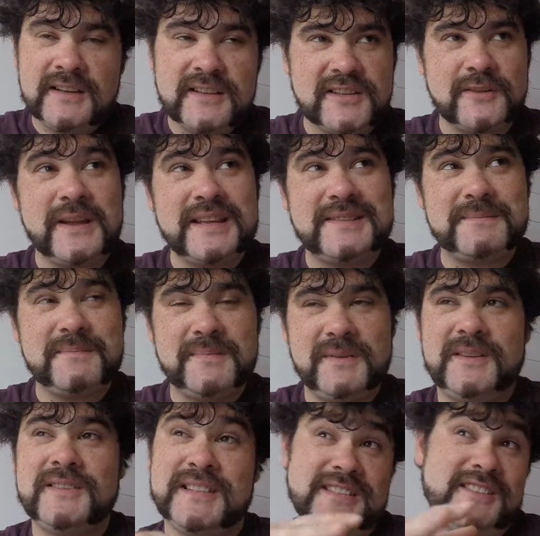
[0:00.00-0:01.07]
so it's
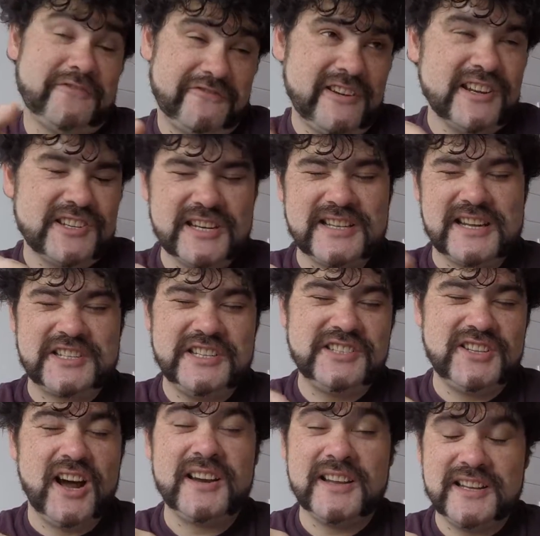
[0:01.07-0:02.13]
because it's the Fringe. It's actually
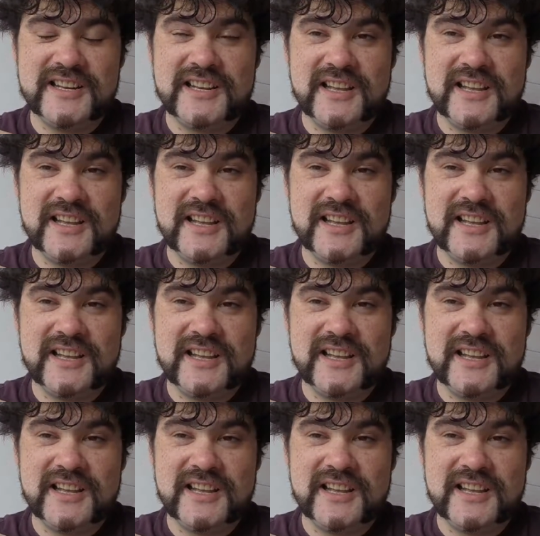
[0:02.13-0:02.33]
done in